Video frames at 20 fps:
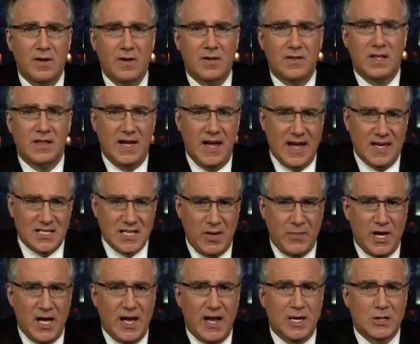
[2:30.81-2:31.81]
Then the
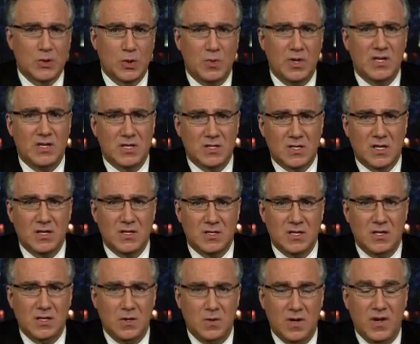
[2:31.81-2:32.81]
antibiotics would be
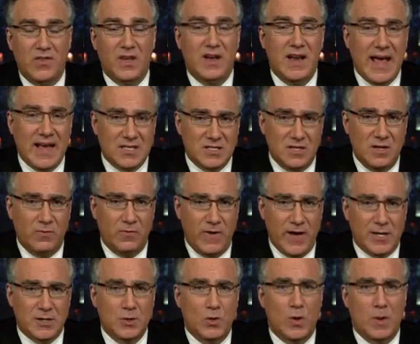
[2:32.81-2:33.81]
discontinued, and the next
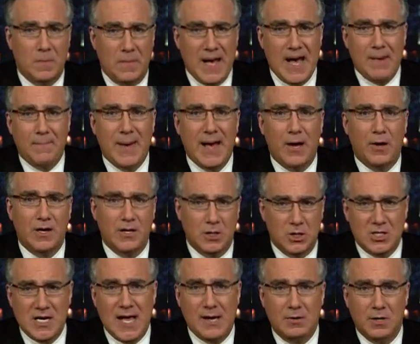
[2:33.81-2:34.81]
infection would pop out and
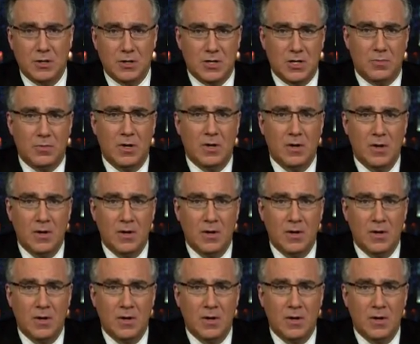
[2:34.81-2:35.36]
challenge him.